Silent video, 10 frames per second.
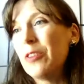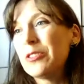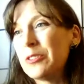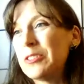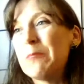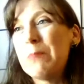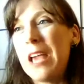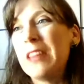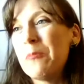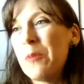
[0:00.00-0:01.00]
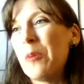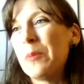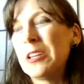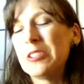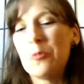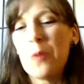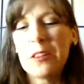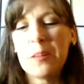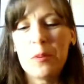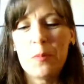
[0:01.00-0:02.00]
Also said pay them well, because you
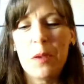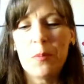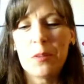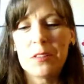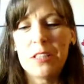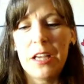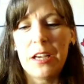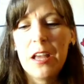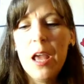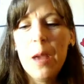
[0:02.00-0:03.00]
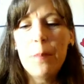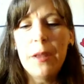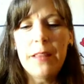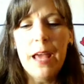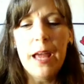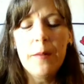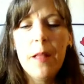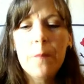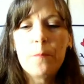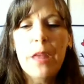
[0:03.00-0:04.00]
want them to be able to stick. But that
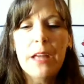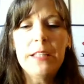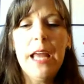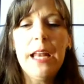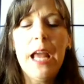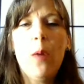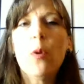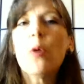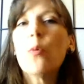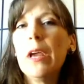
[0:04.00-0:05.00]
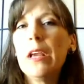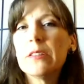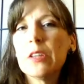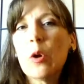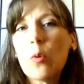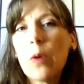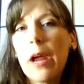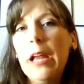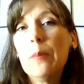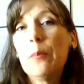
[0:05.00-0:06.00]
10-hour a week is a
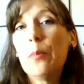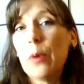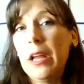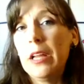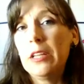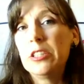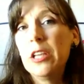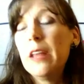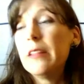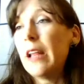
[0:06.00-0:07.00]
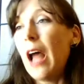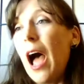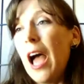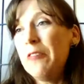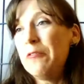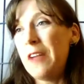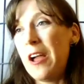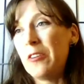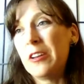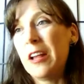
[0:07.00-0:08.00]
great bridge that I've
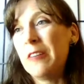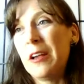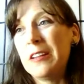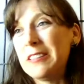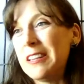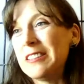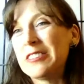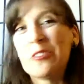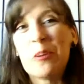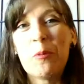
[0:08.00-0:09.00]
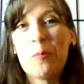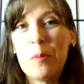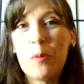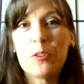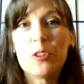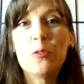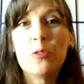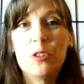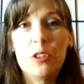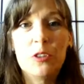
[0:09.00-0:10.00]
found, and I say this to a number of people
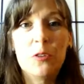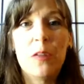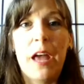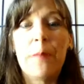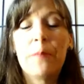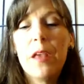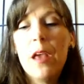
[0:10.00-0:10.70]
to do that.